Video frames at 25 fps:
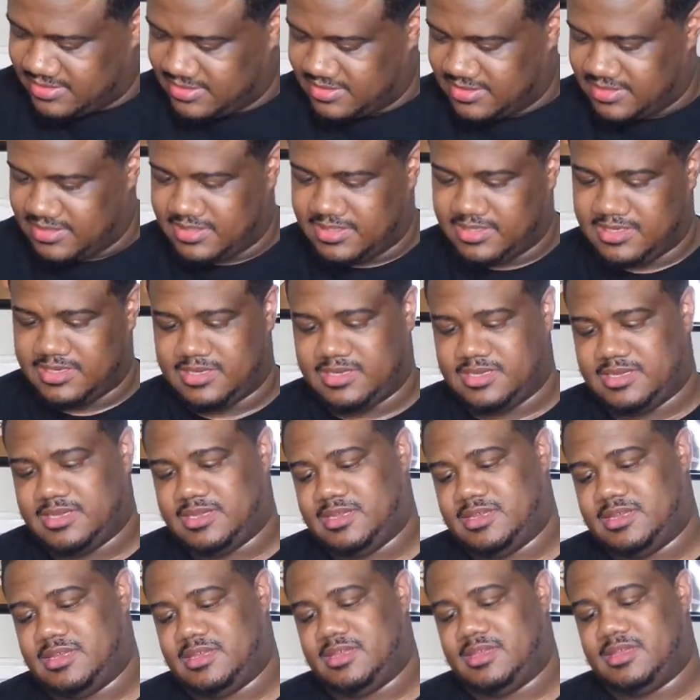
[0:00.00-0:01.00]

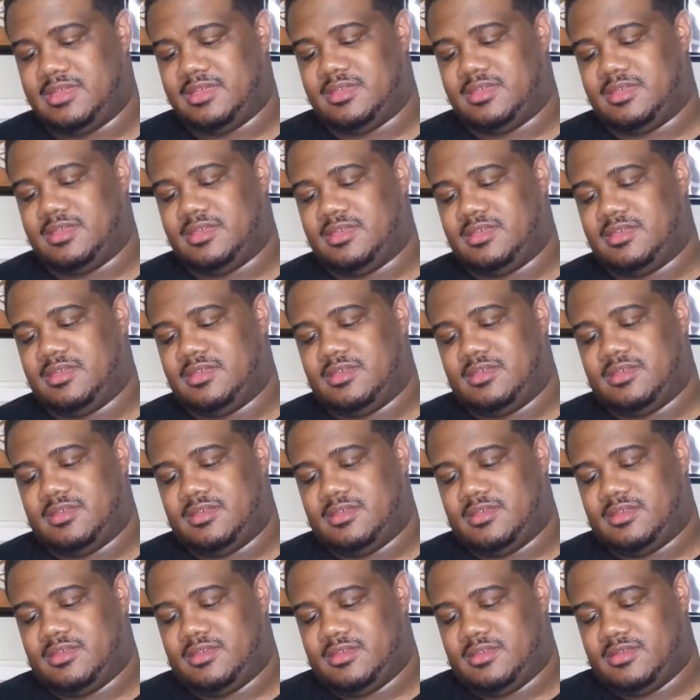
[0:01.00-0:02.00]

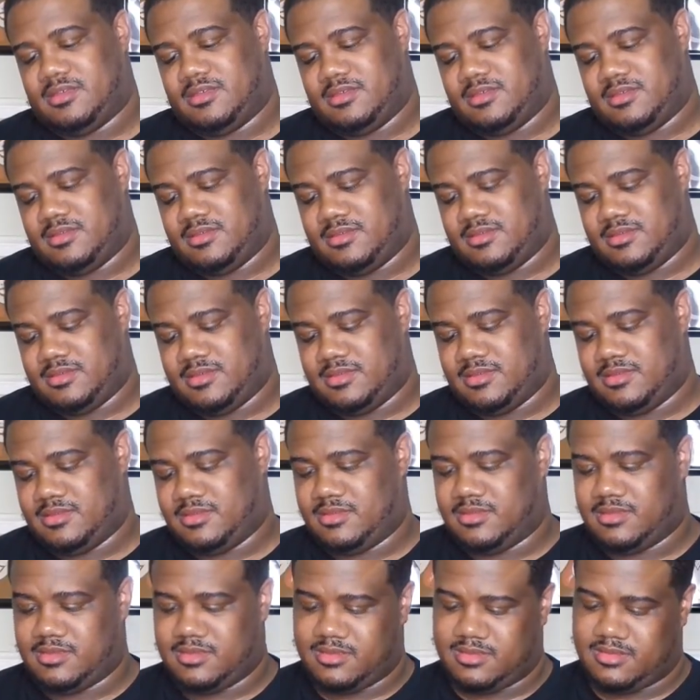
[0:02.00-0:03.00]

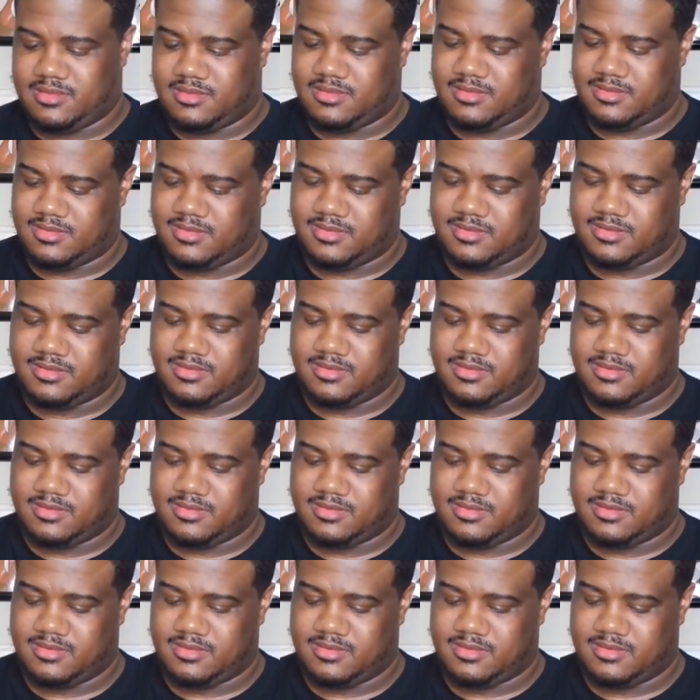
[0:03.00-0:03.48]
No one is speaking in this clip.